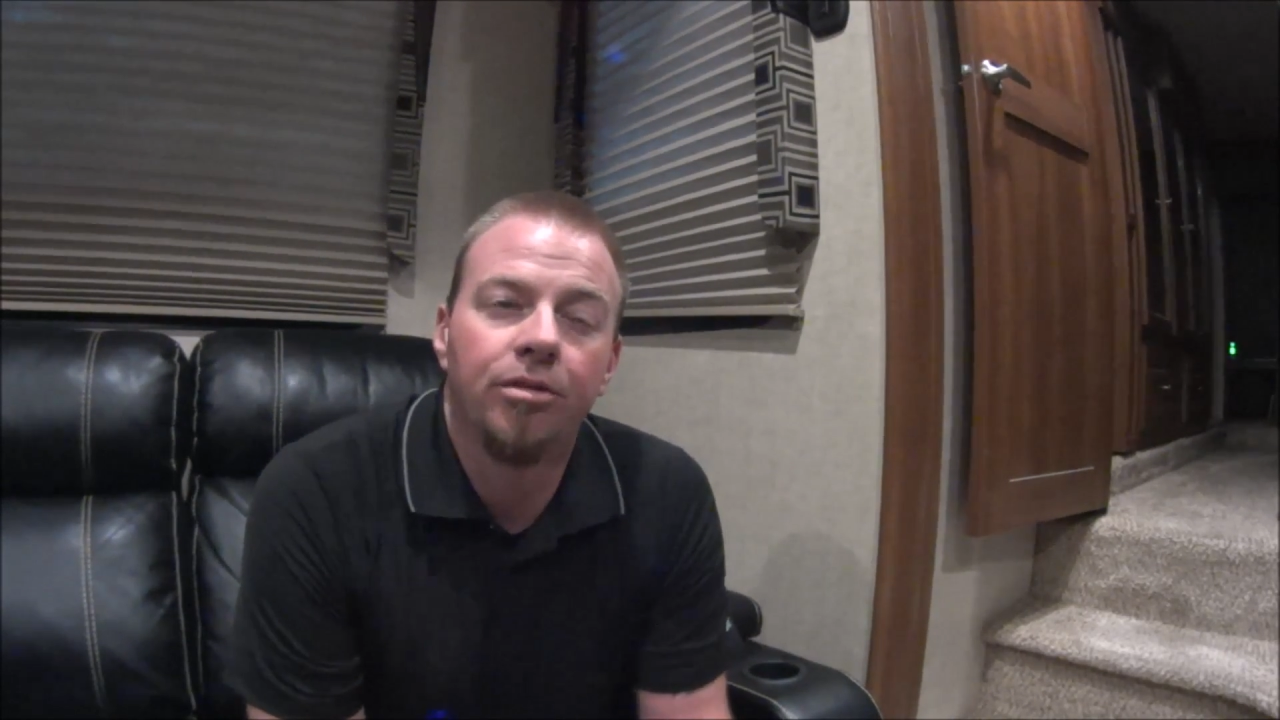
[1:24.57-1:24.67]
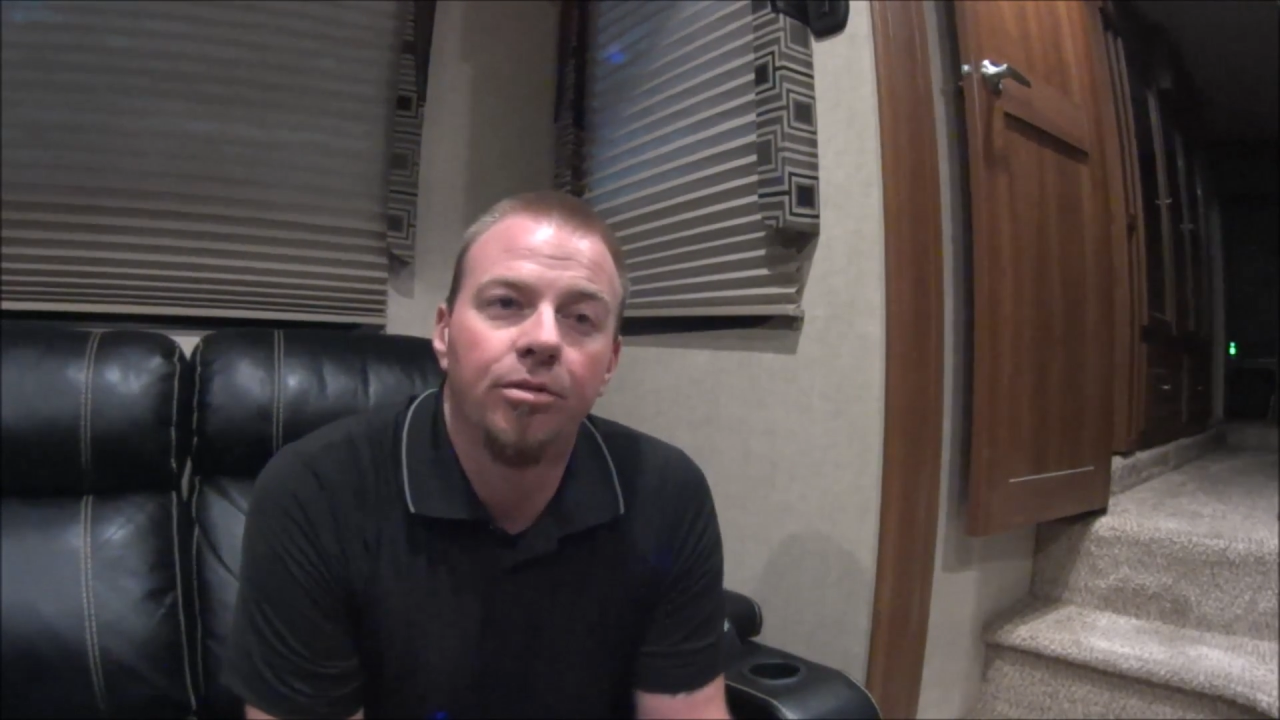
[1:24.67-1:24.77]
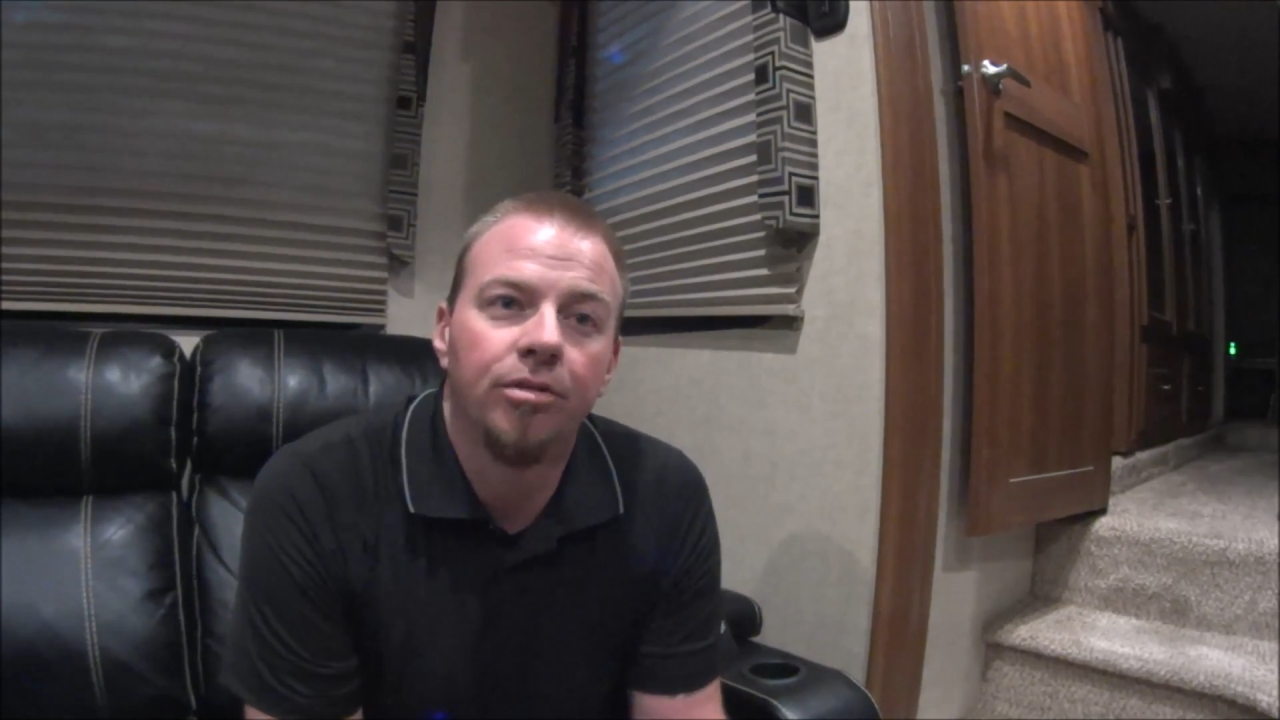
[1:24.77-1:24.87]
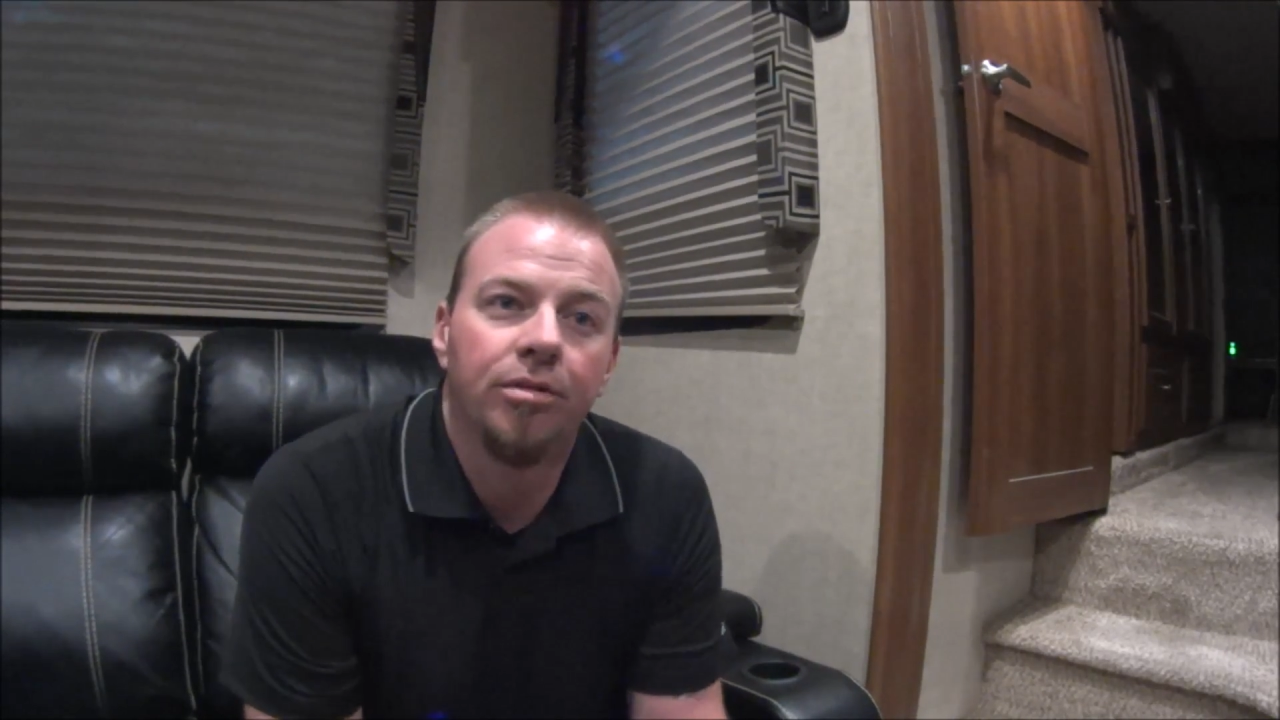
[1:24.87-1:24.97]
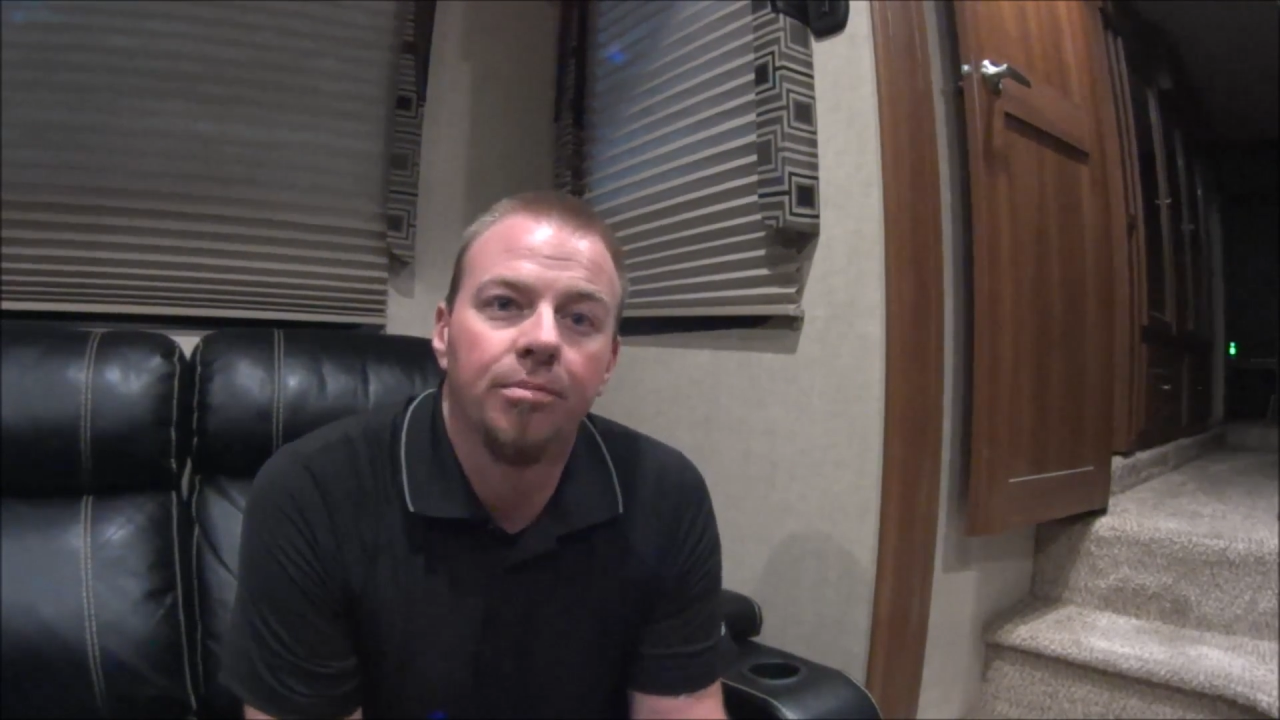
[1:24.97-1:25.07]

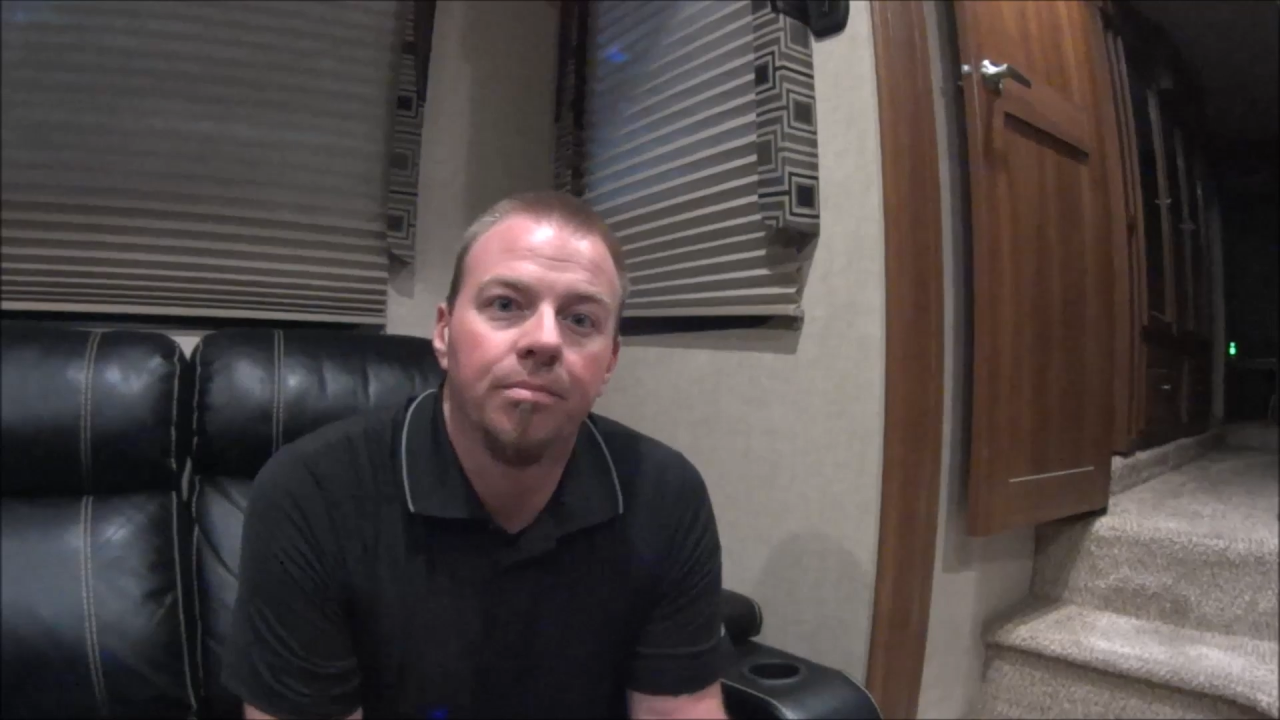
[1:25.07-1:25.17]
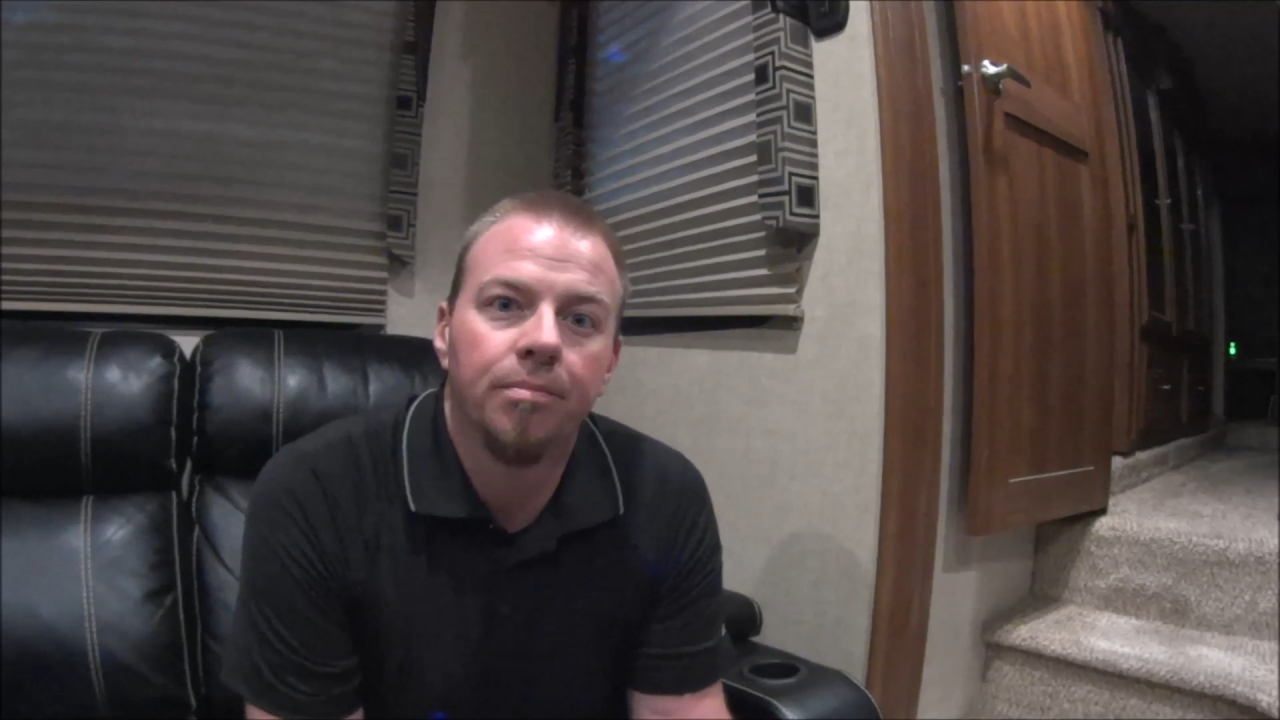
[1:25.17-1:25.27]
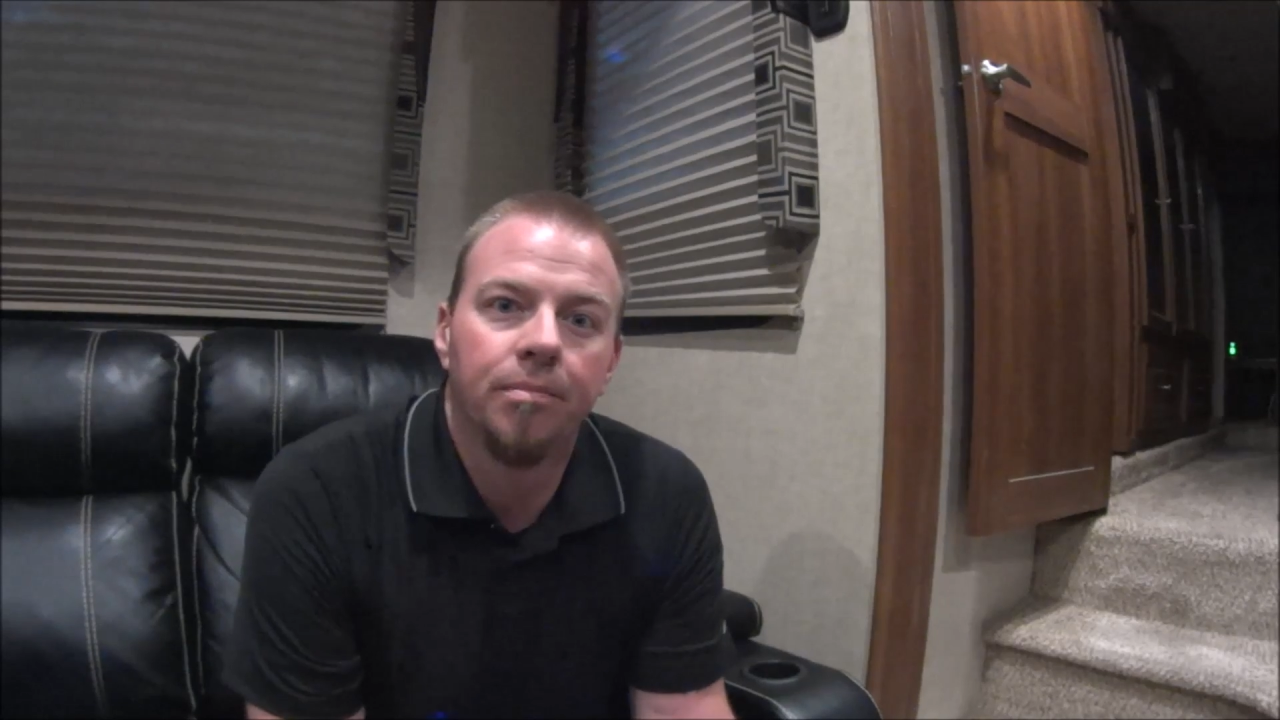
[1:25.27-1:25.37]
doing some